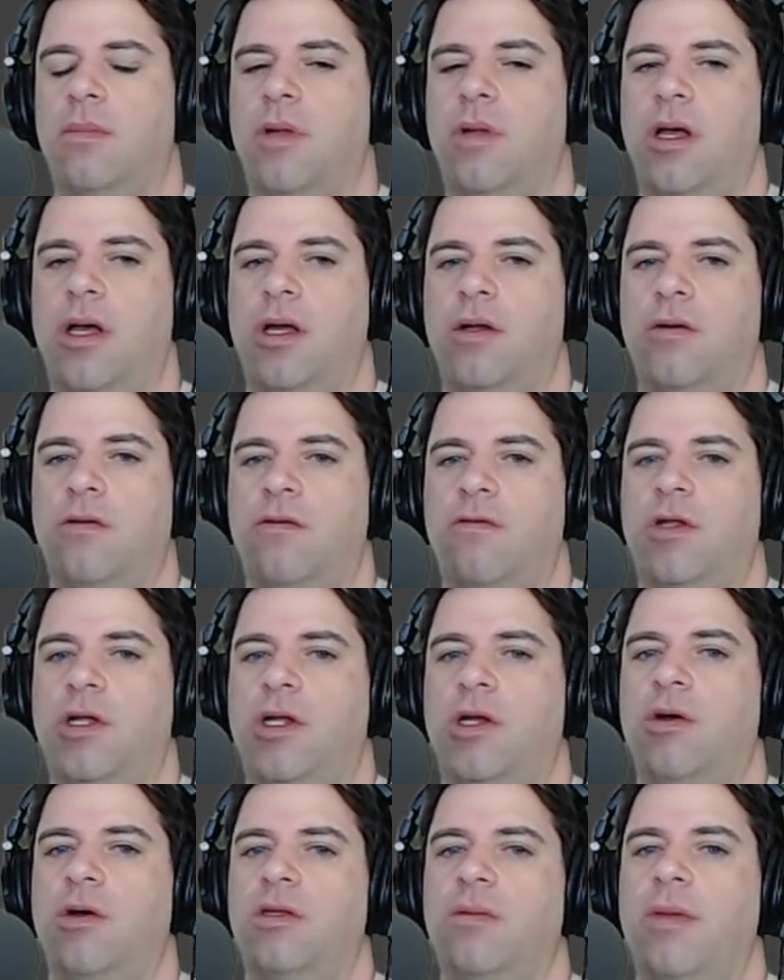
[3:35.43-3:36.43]
I don't really
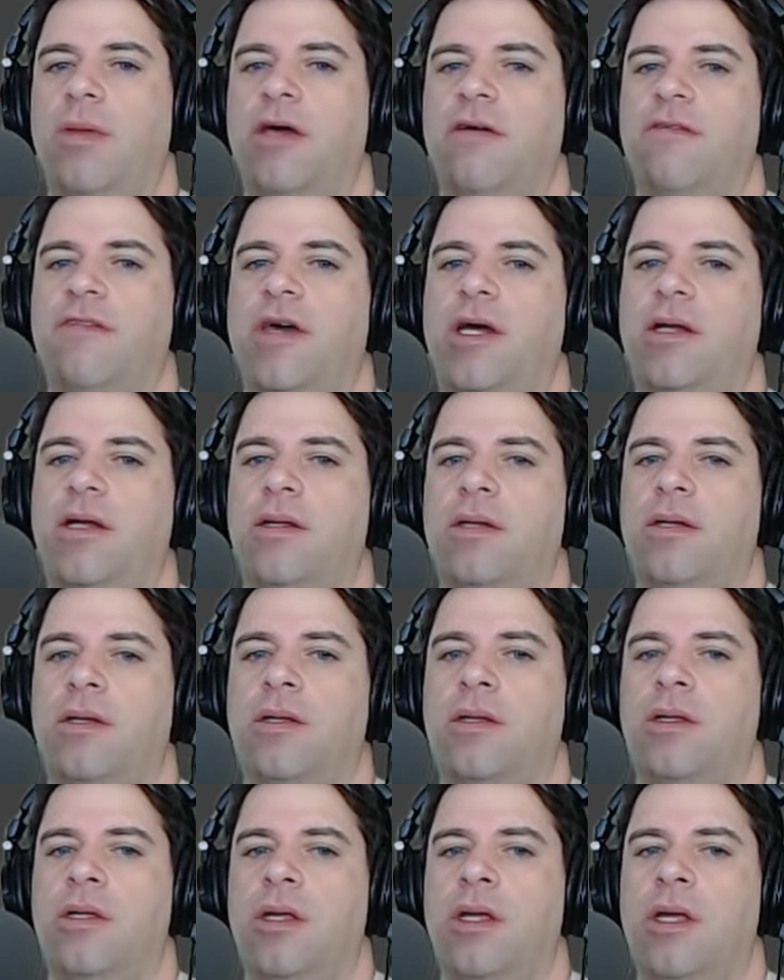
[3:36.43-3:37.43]
know what to make of that.
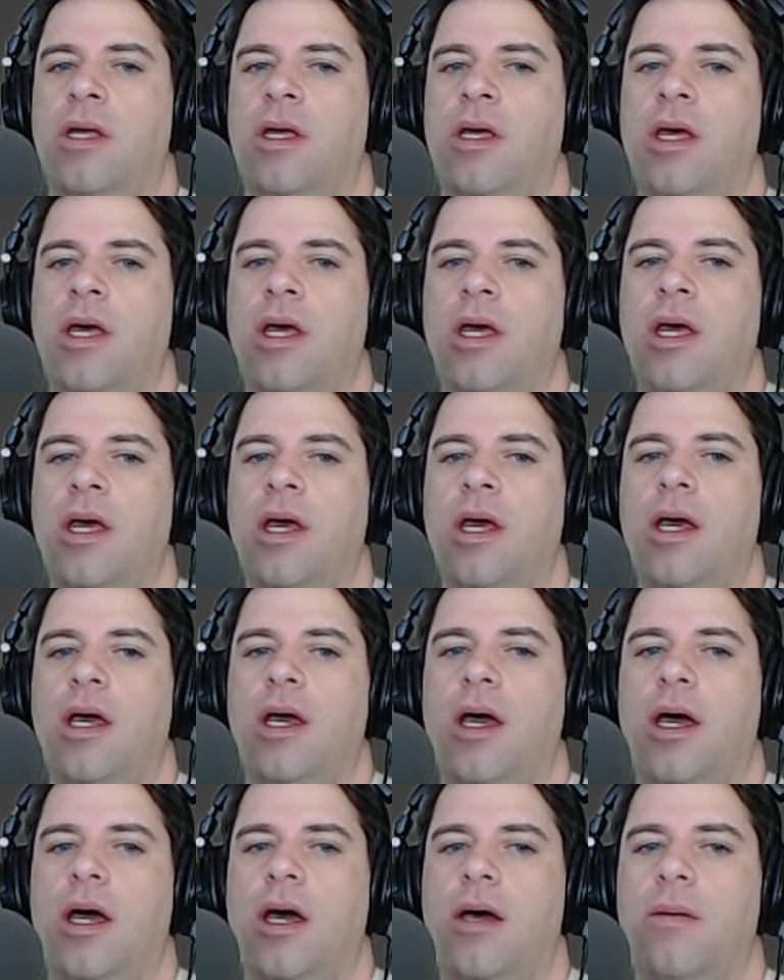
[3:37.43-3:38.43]

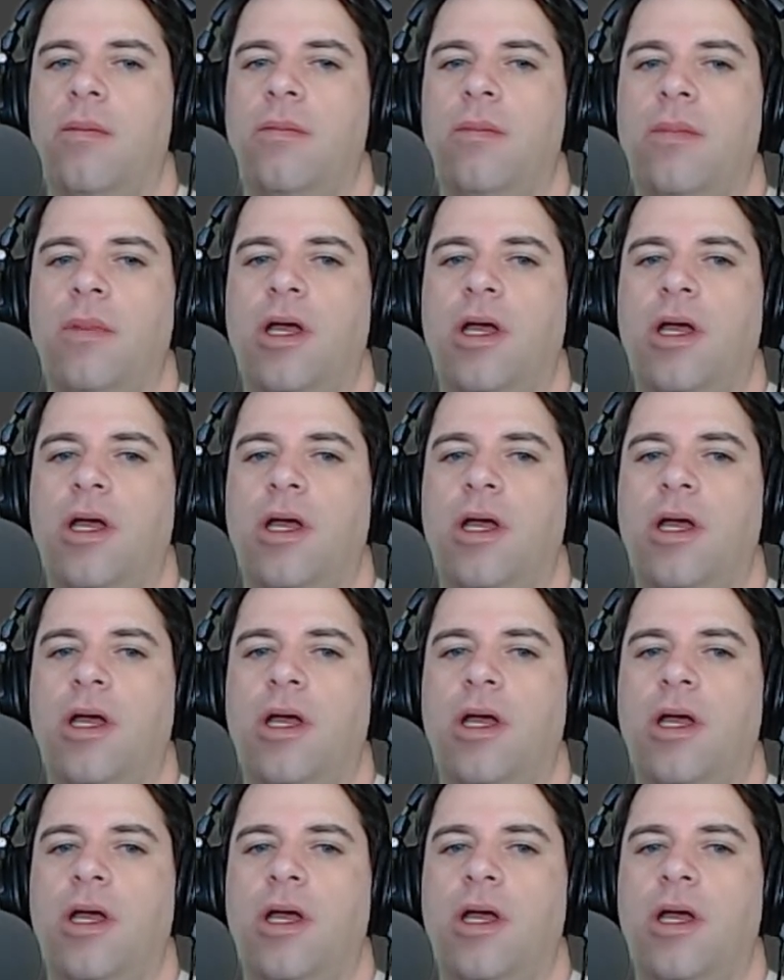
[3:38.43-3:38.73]
And